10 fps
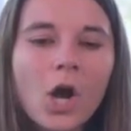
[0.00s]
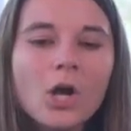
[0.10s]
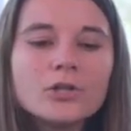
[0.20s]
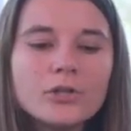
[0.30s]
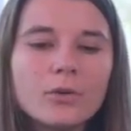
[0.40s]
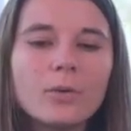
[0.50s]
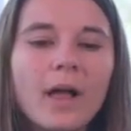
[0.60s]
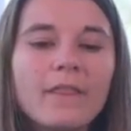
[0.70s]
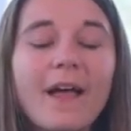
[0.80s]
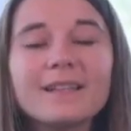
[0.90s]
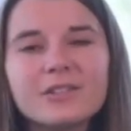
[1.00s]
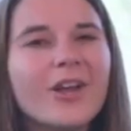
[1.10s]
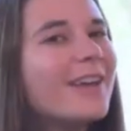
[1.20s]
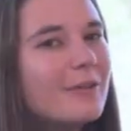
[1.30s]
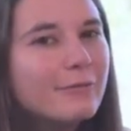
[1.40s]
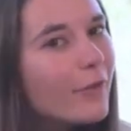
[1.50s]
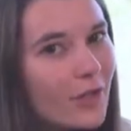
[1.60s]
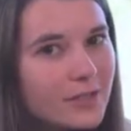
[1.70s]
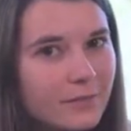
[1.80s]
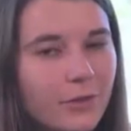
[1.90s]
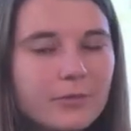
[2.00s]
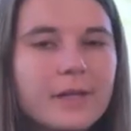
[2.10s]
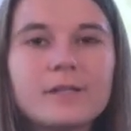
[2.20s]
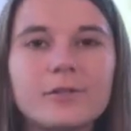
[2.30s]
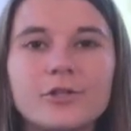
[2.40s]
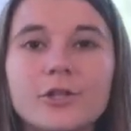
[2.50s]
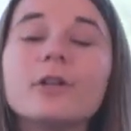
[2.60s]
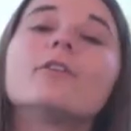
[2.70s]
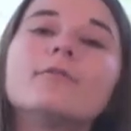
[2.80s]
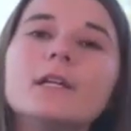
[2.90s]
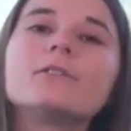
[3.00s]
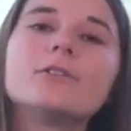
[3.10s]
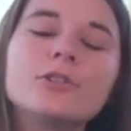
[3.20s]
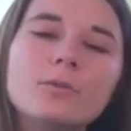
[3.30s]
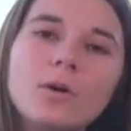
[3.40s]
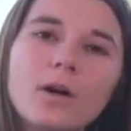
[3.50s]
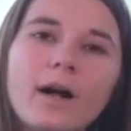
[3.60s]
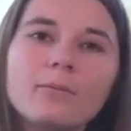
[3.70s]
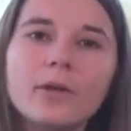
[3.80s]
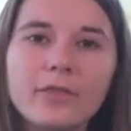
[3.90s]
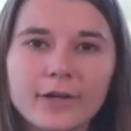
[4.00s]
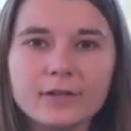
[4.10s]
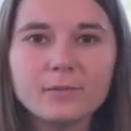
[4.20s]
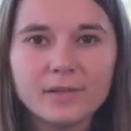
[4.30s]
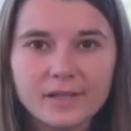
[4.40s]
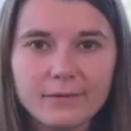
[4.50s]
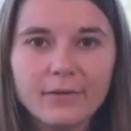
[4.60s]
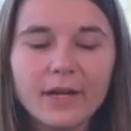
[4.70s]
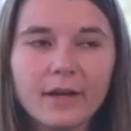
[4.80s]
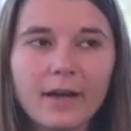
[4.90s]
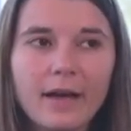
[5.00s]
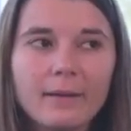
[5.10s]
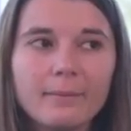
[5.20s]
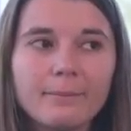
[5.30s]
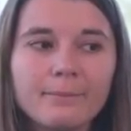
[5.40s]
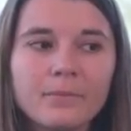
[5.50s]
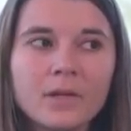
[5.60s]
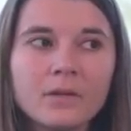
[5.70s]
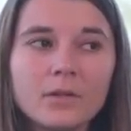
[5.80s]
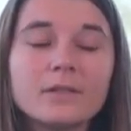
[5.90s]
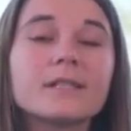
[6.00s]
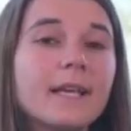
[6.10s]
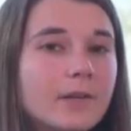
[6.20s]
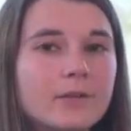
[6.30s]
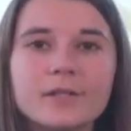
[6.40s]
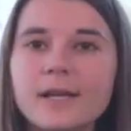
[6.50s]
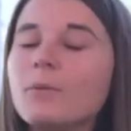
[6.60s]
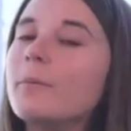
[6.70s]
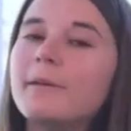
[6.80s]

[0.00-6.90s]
So that's not a fault of the researcher. The researcher will come with their specific skills that will